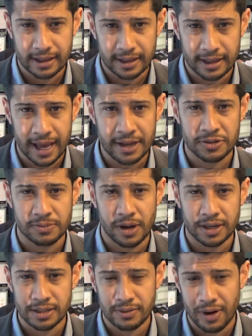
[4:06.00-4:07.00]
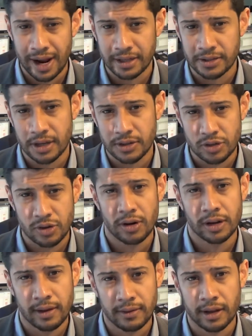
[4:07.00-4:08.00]
the Asian markets have rallied so
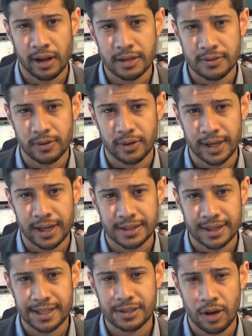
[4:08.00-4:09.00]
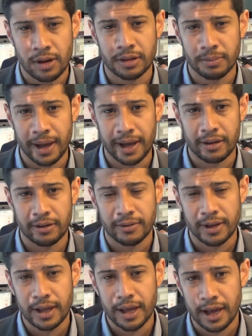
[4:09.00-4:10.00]
strongly over the last 4 years, and that's on the back
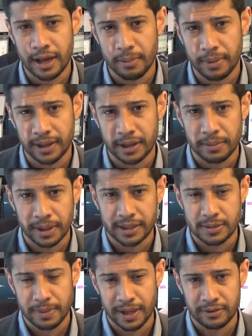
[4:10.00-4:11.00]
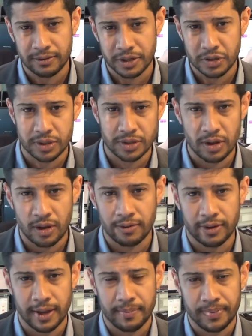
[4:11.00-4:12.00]
of being the biggest beneficiaries of
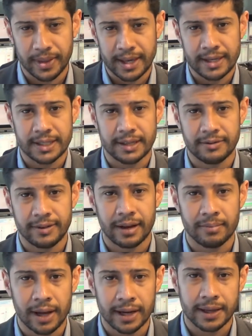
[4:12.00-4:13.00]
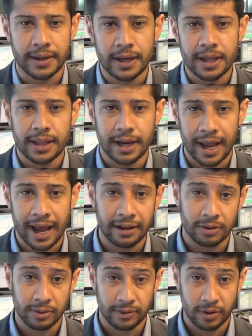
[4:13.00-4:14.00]
easy Fed money. But now
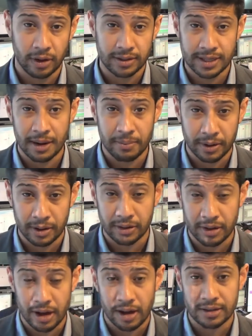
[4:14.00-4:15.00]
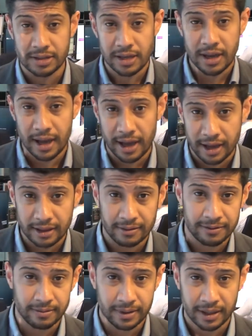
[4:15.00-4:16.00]
that we've got tapering on the cards,
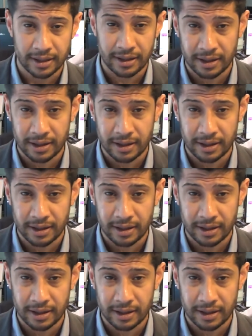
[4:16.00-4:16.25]
the